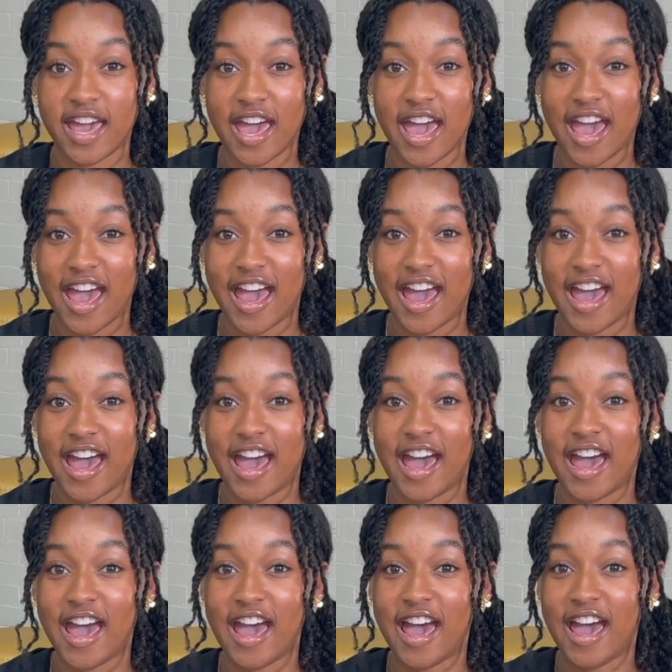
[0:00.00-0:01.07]

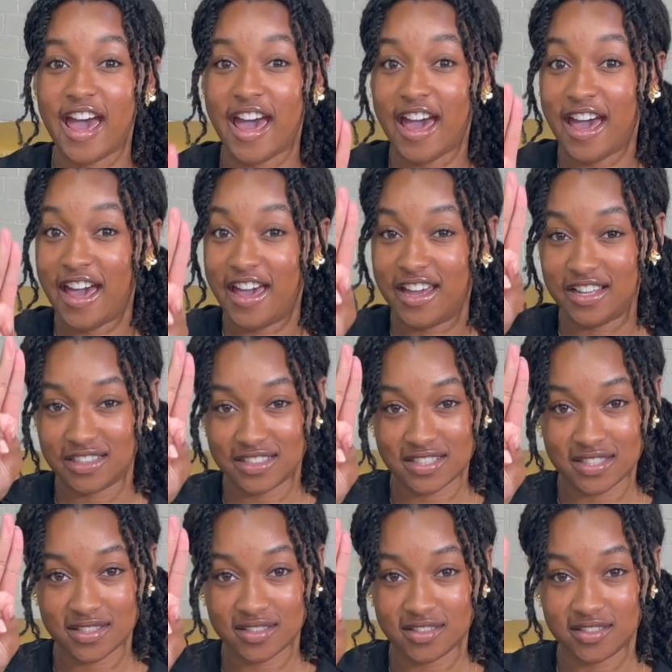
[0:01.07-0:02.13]
Cat,
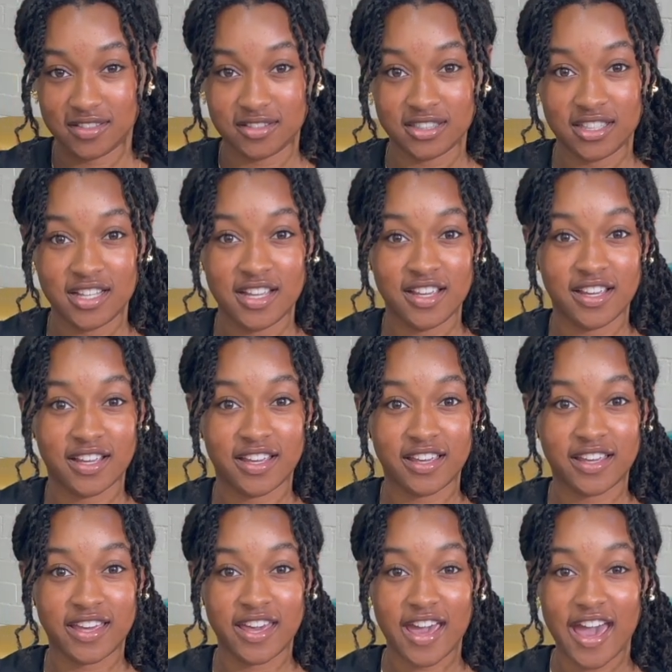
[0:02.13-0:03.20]

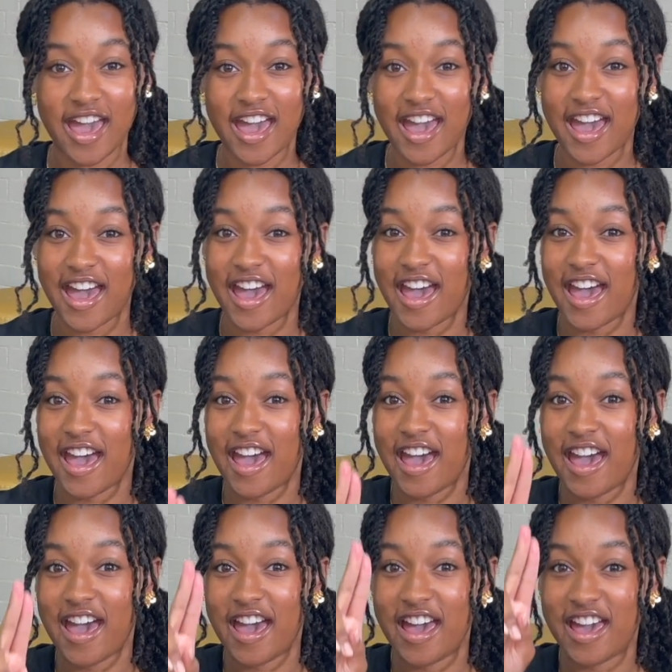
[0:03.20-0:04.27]

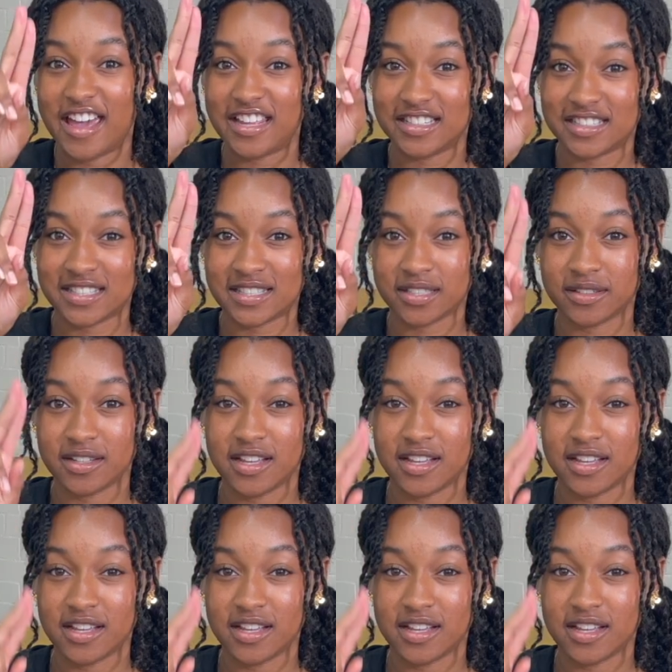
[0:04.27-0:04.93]
cat.